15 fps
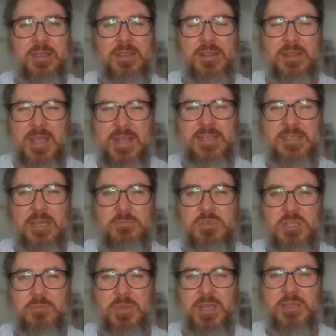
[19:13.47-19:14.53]
That seems
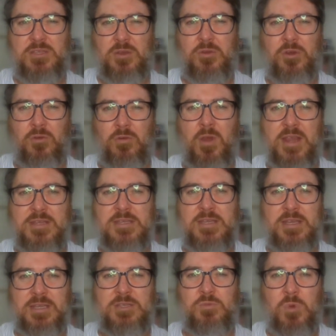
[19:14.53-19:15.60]
to me sort of
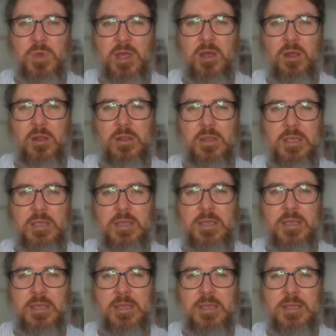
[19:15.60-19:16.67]
crazy as well.
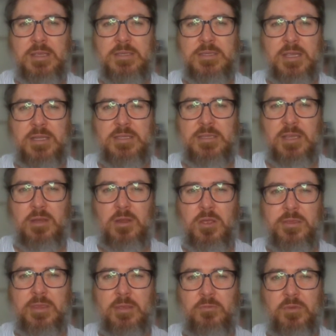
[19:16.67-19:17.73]
So there's a
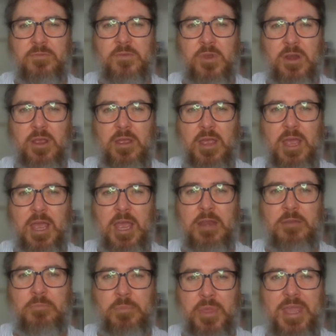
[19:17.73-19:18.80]
lot that we've got to
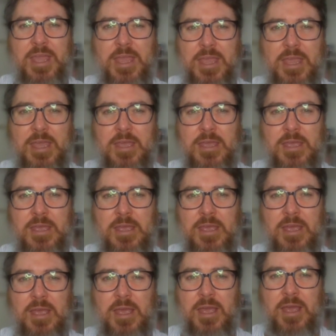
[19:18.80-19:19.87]
unpick.
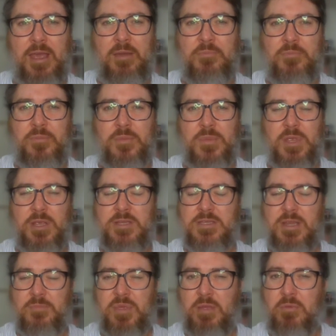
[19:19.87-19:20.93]

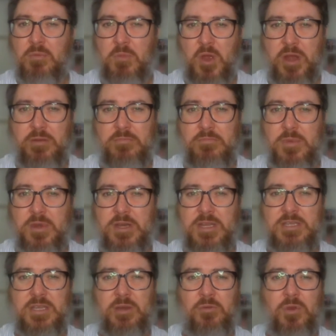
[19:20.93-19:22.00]
Some people might
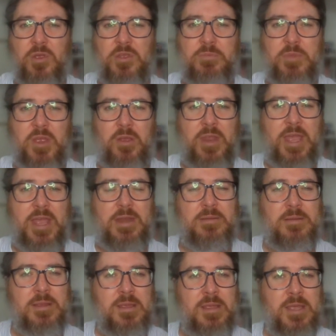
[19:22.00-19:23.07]
disagree with me on that,
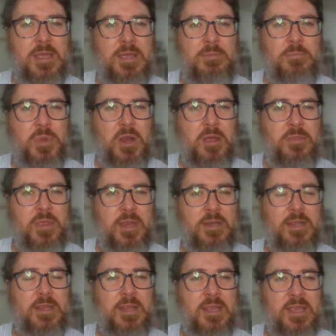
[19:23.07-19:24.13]
but I think
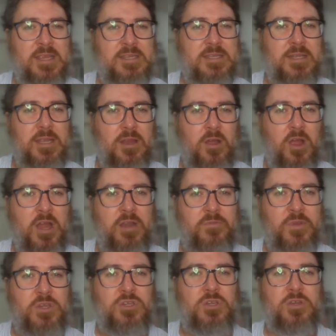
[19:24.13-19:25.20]
that these are the kind of
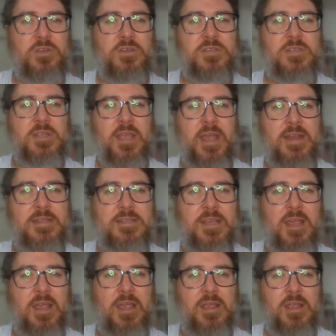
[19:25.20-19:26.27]
issues
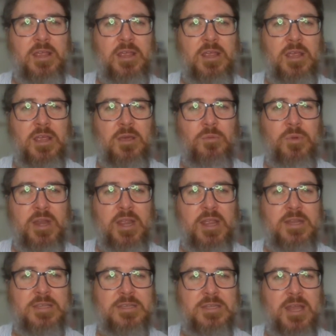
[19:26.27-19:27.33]
that we need
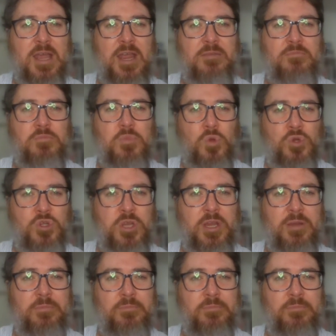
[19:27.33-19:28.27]
to start pushing.